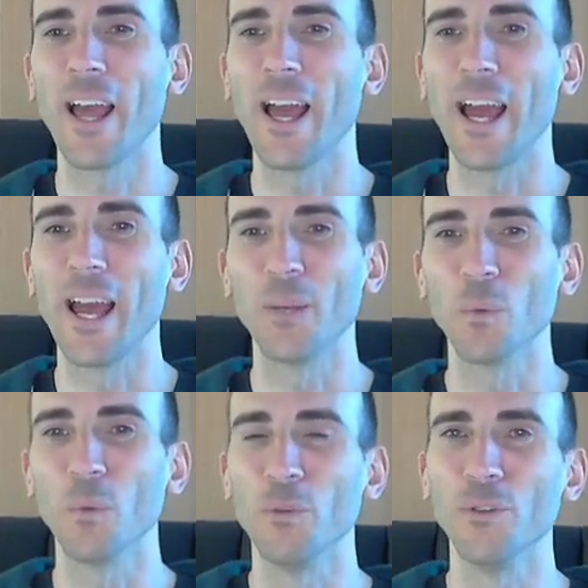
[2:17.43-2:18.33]
And
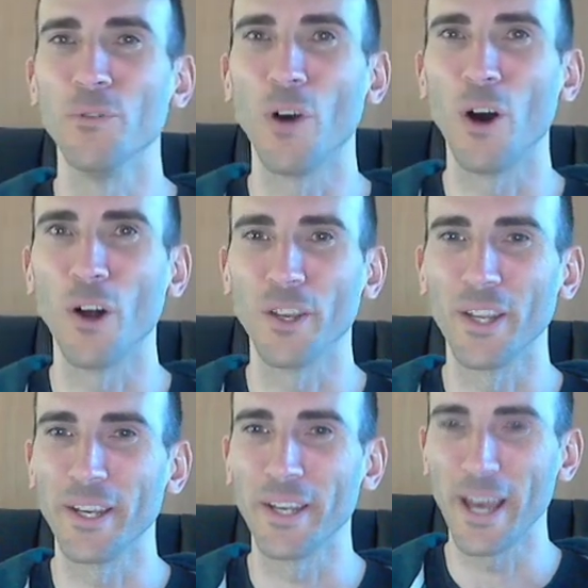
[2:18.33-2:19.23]
we'll move on
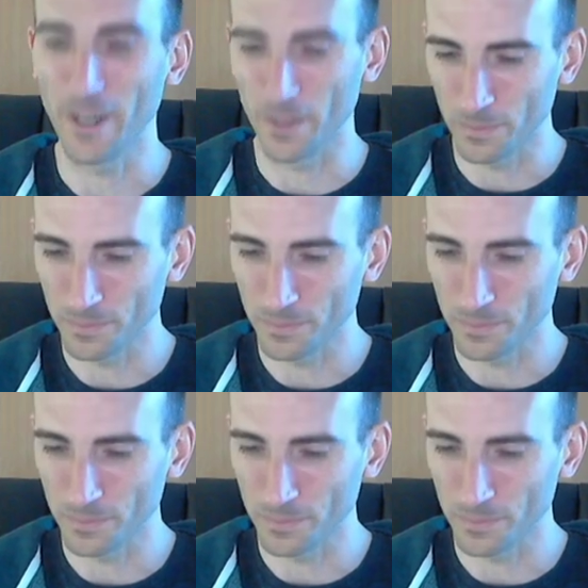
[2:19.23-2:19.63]
now.